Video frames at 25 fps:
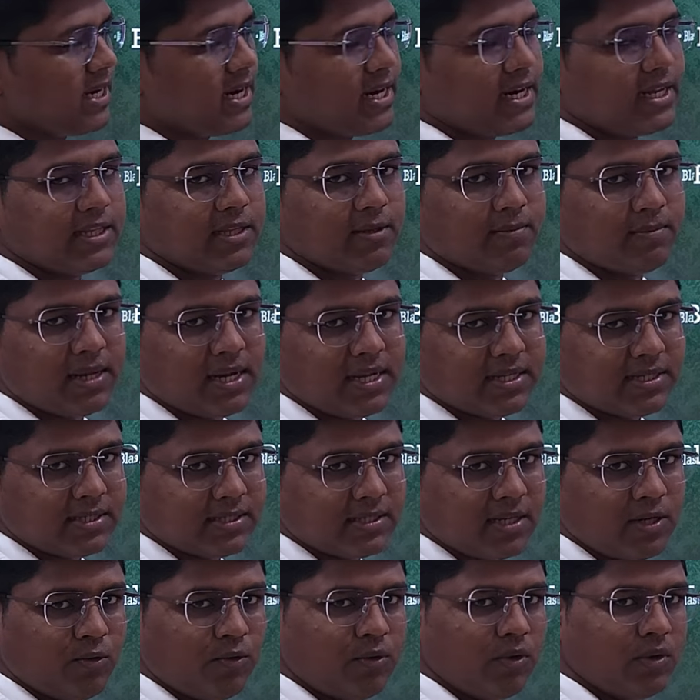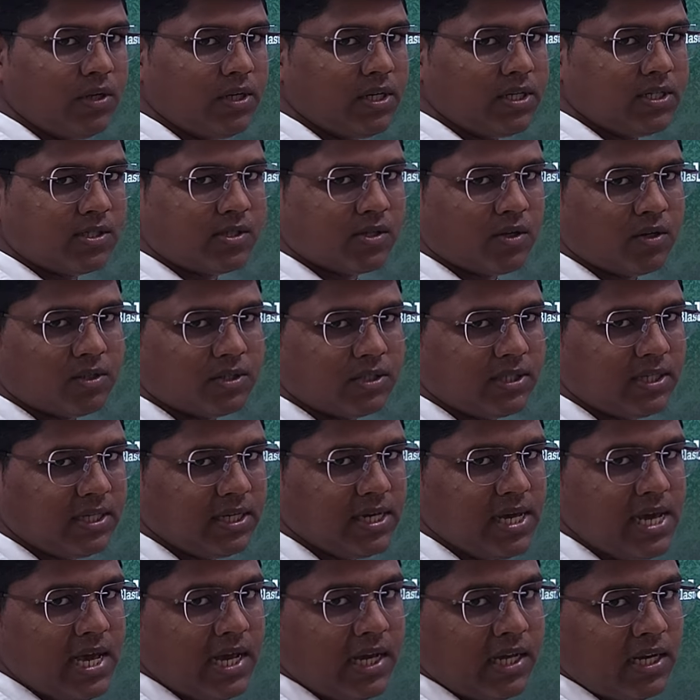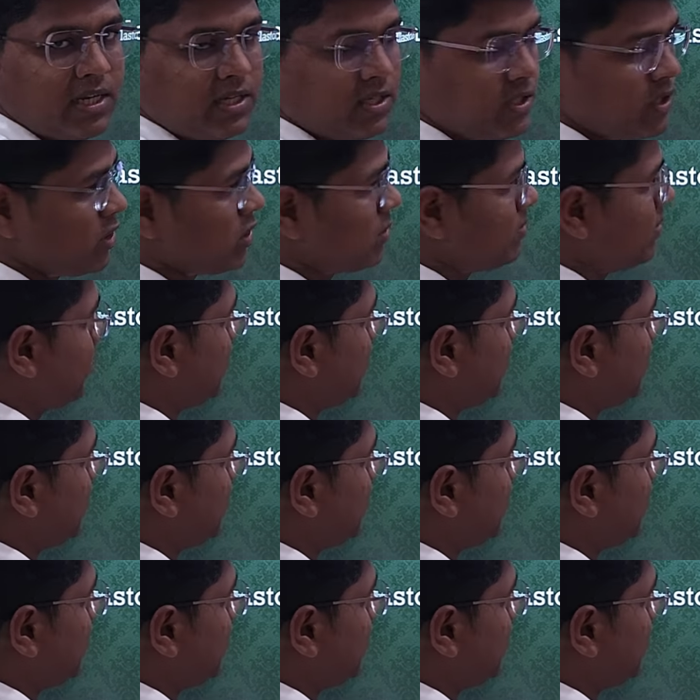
regarding the Malasseziasis. We will discuss the research